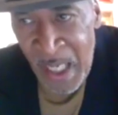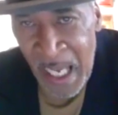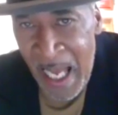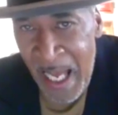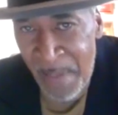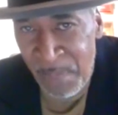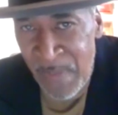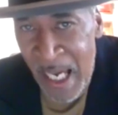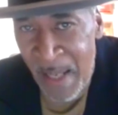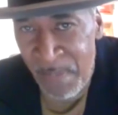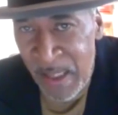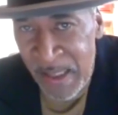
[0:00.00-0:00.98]
I'm
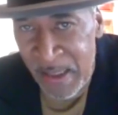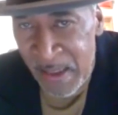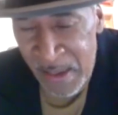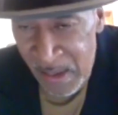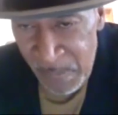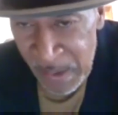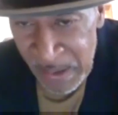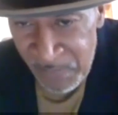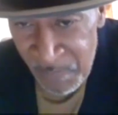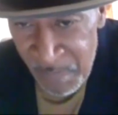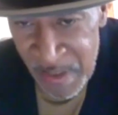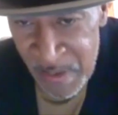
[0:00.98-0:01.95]
not making any money
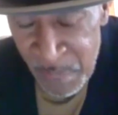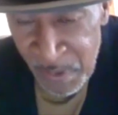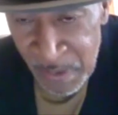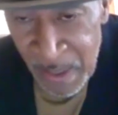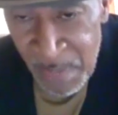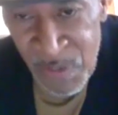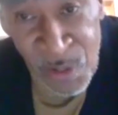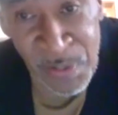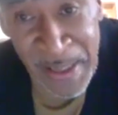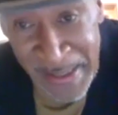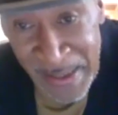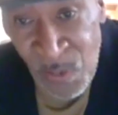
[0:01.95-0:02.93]
from this book. I'm
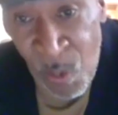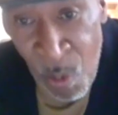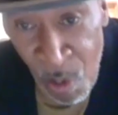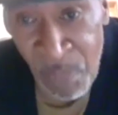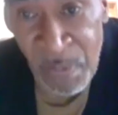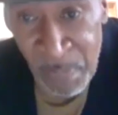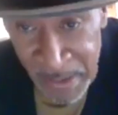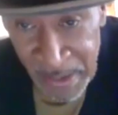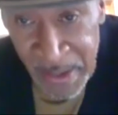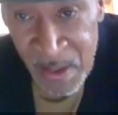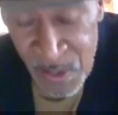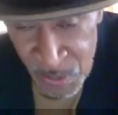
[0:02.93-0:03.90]
donating all the
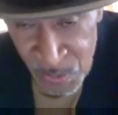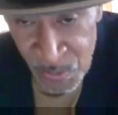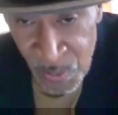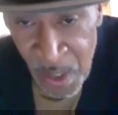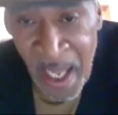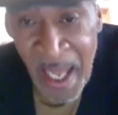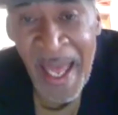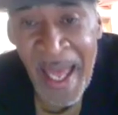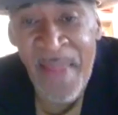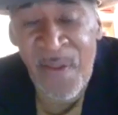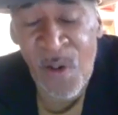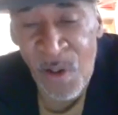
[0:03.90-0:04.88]
money to
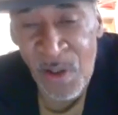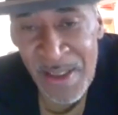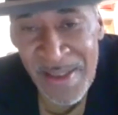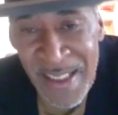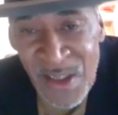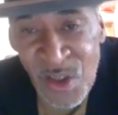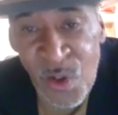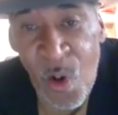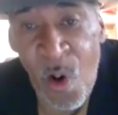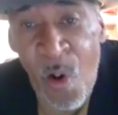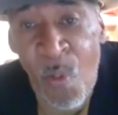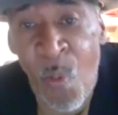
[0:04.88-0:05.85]
the organization
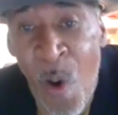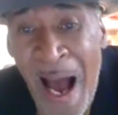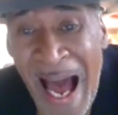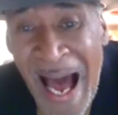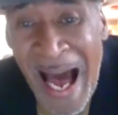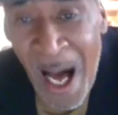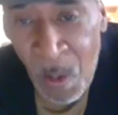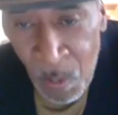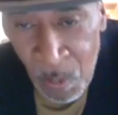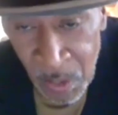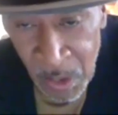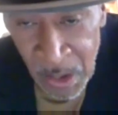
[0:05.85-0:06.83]
called Wow,
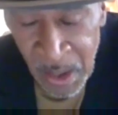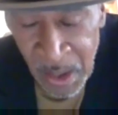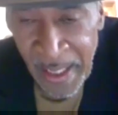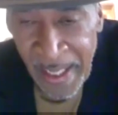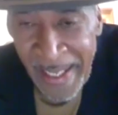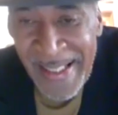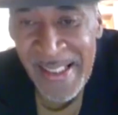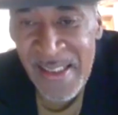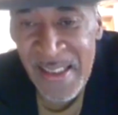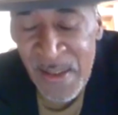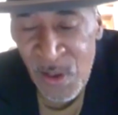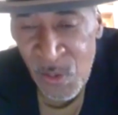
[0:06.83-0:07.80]
and it's
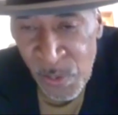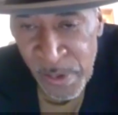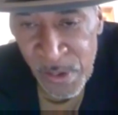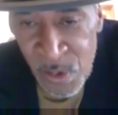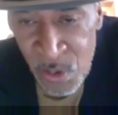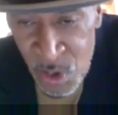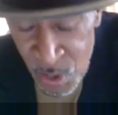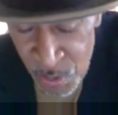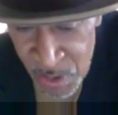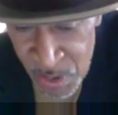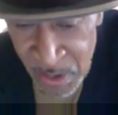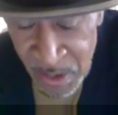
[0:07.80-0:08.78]
in Newark, New
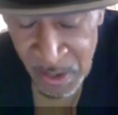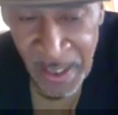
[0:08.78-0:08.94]
Jersey.